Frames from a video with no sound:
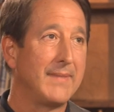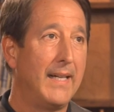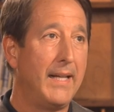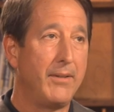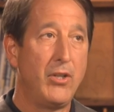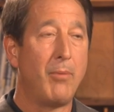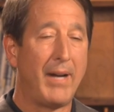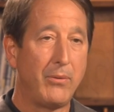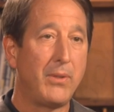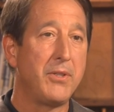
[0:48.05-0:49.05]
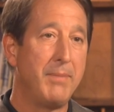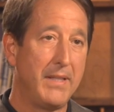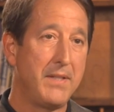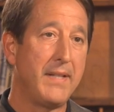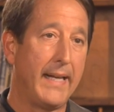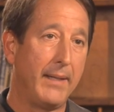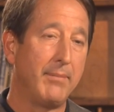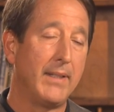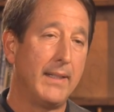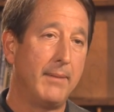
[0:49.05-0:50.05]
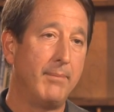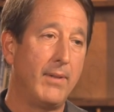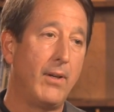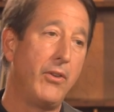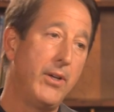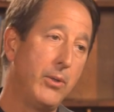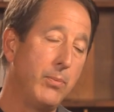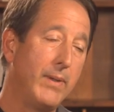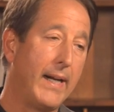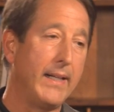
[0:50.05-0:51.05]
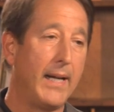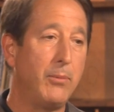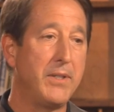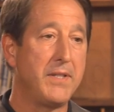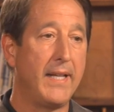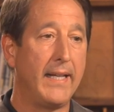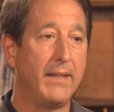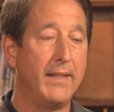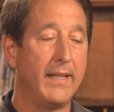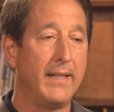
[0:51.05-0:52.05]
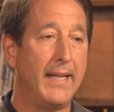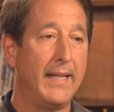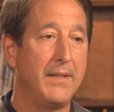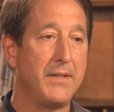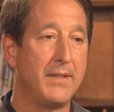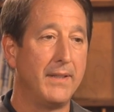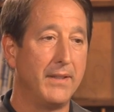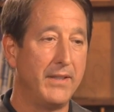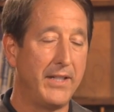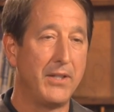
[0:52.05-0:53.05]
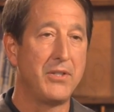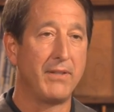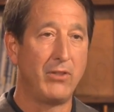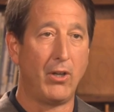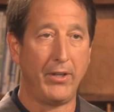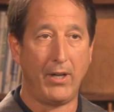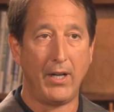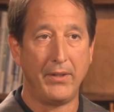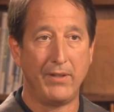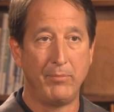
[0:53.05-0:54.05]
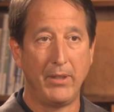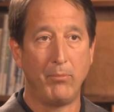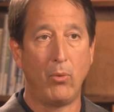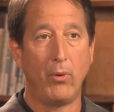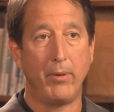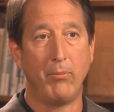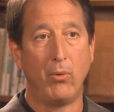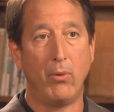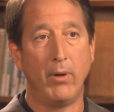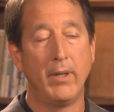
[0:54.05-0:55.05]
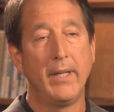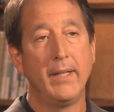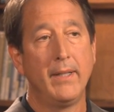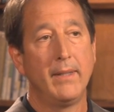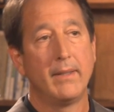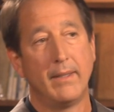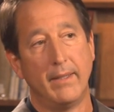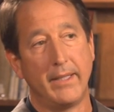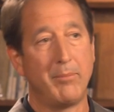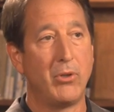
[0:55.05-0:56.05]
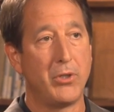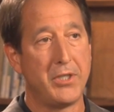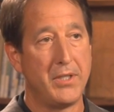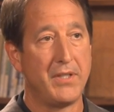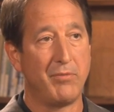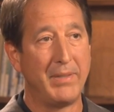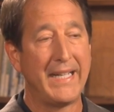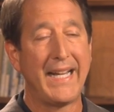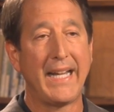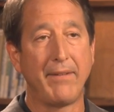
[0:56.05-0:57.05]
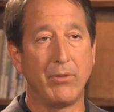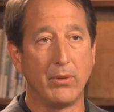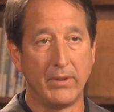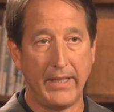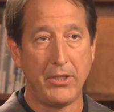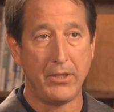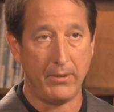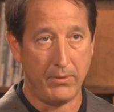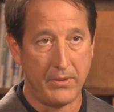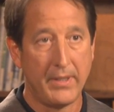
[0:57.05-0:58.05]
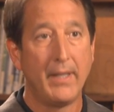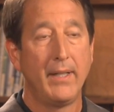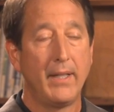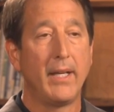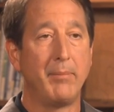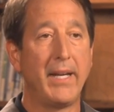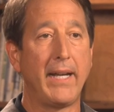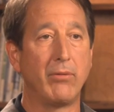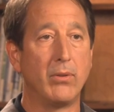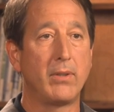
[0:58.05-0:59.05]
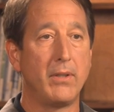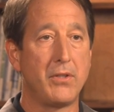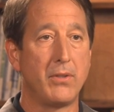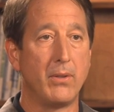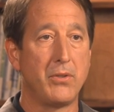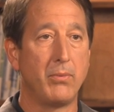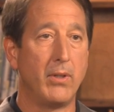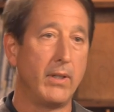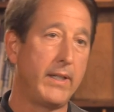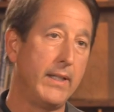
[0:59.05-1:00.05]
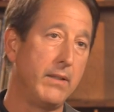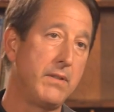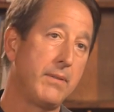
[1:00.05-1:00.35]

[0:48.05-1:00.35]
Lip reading: No, my role has been the same, although I would say that as the years have gone on, there have been more and more emergence of behavioral issues and behavioral concerns with our kids.